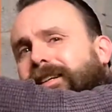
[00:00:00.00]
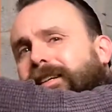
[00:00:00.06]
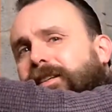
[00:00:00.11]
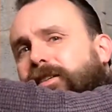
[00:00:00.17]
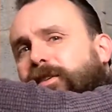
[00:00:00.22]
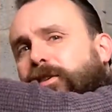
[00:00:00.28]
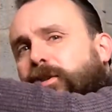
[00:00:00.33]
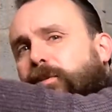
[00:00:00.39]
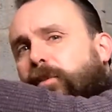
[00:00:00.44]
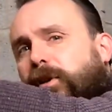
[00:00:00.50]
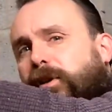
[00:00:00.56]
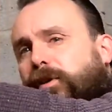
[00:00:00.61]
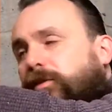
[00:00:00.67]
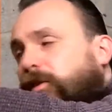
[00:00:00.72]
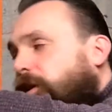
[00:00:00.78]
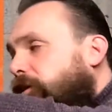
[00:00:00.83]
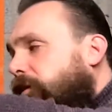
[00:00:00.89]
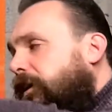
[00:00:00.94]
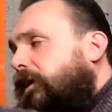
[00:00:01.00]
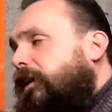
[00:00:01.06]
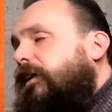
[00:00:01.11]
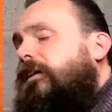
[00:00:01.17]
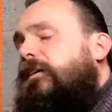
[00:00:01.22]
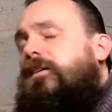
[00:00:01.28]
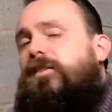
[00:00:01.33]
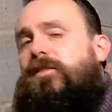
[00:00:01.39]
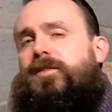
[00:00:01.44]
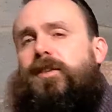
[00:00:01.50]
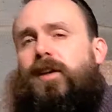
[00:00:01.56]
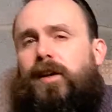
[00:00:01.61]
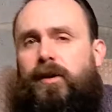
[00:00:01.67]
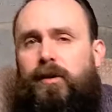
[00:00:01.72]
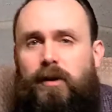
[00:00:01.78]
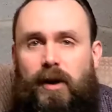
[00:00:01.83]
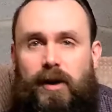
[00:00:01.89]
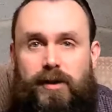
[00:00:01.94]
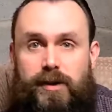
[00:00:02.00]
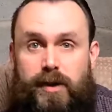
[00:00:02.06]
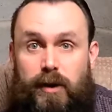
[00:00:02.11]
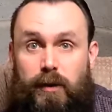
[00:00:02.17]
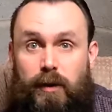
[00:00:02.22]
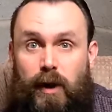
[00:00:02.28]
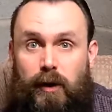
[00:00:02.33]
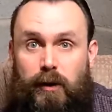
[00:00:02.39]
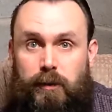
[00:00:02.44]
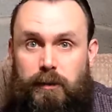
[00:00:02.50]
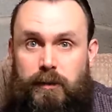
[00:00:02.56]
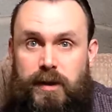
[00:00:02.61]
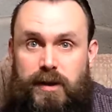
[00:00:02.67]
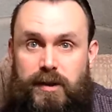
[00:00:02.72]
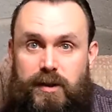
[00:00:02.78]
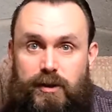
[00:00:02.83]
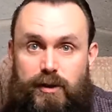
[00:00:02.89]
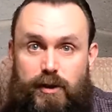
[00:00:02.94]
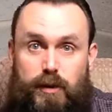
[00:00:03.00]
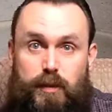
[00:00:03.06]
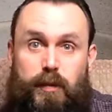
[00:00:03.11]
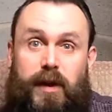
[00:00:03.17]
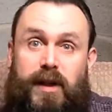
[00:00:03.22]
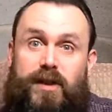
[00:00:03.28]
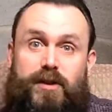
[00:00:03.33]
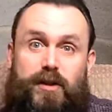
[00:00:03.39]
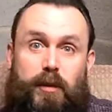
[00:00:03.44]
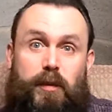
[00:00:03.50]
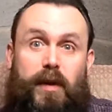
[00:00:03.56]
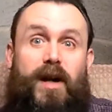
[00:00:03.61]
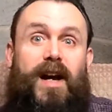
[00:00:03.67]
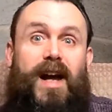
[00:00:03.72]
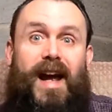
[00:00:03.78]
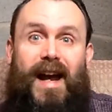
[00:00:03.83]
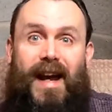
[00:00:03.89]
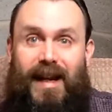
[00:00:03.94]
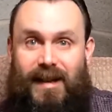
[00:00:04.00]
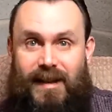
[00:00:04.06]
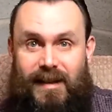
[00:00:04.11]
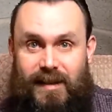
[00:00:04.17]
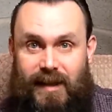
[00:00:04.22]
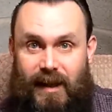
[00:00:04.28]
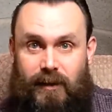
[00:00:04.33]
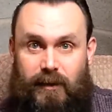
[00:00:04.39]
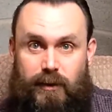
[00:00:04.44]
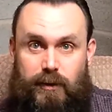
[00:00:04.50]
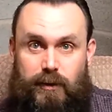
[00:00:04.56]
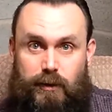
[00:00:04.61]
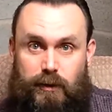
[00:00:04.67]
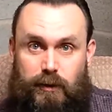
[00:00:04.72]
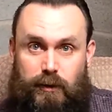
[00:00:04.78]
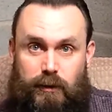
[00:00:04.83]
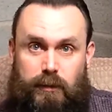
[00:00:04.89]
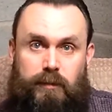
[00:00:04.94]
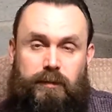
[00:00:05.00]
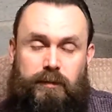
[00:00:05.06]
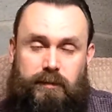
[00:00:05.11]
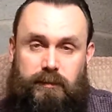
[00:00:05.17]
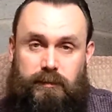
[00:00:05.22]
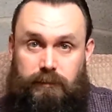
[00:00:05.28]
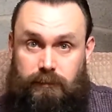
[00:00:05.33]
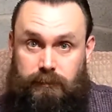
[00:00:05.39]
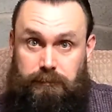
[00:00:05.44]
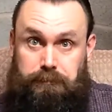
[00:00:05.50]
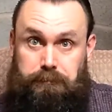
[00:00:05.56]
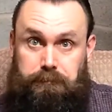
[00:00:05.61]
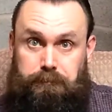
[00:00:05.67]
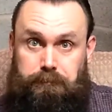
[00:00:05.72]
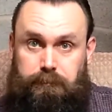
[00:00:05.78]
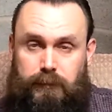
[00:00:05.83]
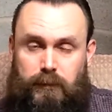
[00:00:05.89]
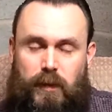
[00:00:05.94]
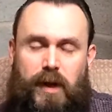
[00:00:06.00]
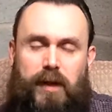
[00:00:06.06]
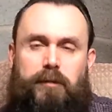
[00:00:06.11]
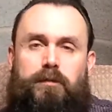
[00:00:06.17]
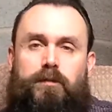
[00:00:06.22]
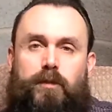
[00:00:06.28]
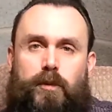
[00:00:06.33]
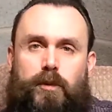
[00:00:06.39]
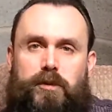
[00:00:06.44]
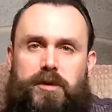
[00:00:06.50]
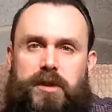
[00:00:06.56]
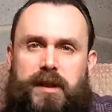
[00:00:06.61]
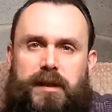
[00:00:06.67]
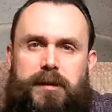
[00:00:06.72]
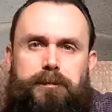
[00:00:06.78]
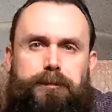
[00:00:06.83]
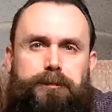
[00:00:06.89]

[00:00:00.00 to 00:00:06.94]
external microphone in. So I do hope this has just picked up any sound at all. Well, we'll see.